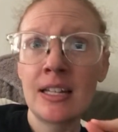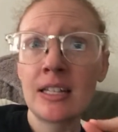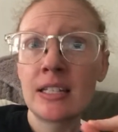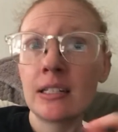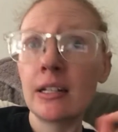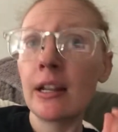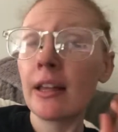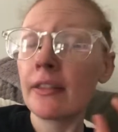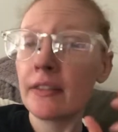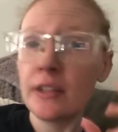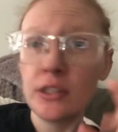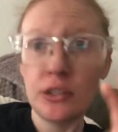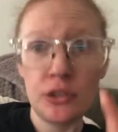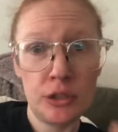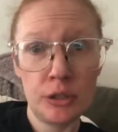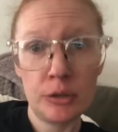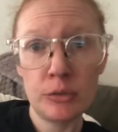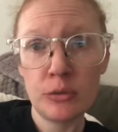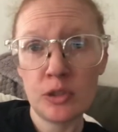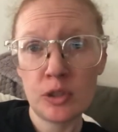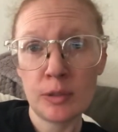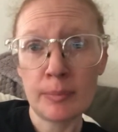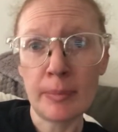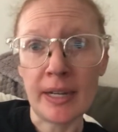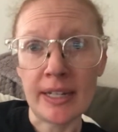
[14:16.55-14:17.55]
nothing too
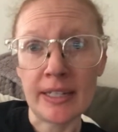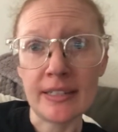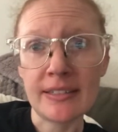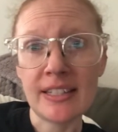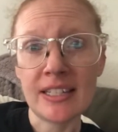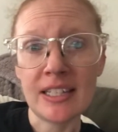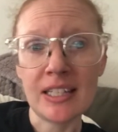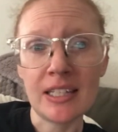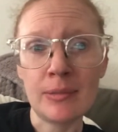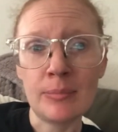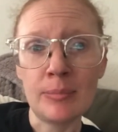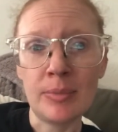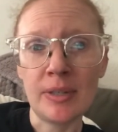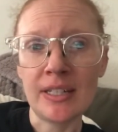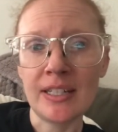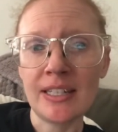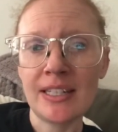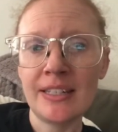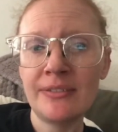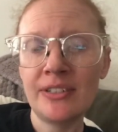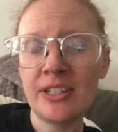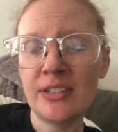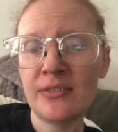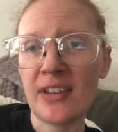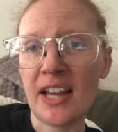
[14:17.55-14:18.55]
spicy, but
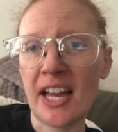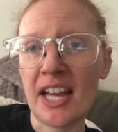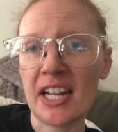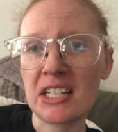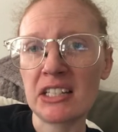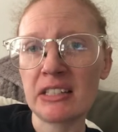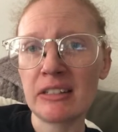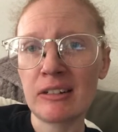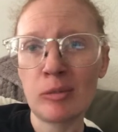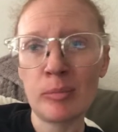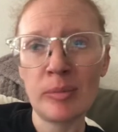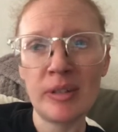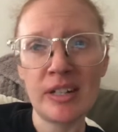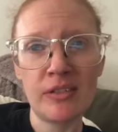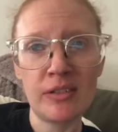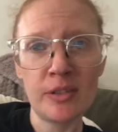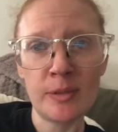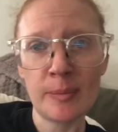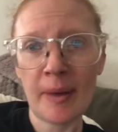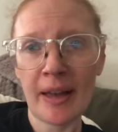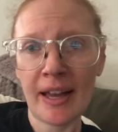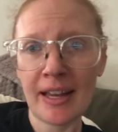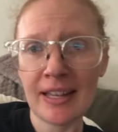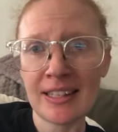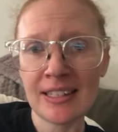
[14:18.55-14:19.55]
even if it had a little bit of
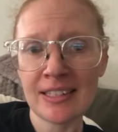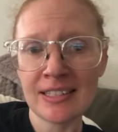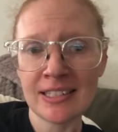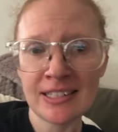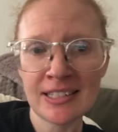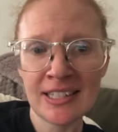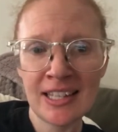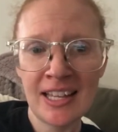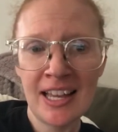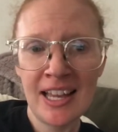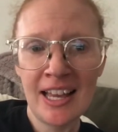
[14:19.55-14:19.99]
spice,